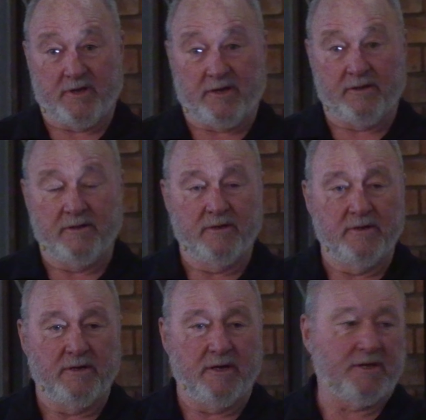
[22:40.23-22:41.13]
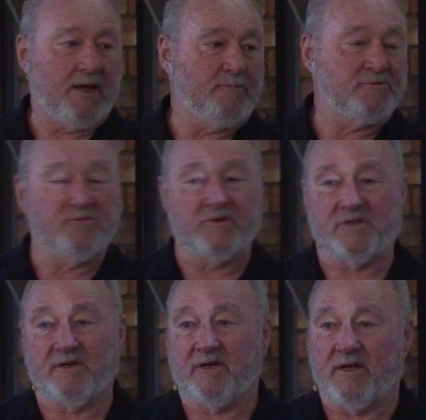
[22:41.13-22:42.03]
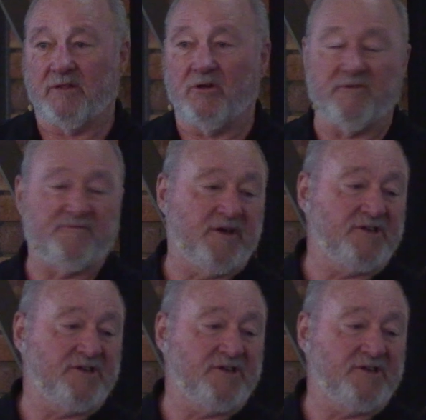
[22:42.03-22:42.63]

Okay? It comes with a lot of